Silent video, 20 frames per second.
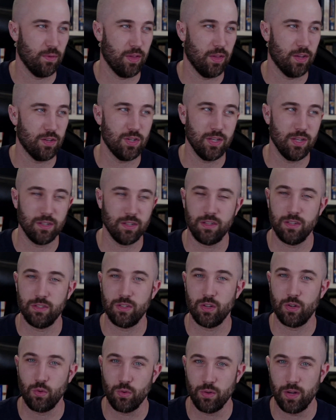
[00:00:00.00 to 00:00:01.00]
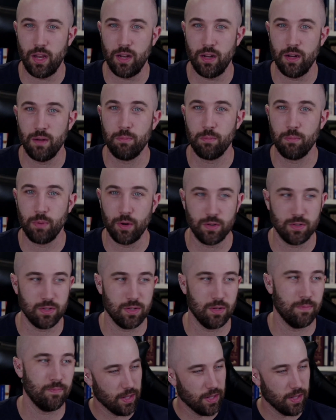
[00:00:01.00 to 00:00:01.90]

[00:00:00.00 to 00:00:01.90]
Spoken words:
that Jesus is a created person.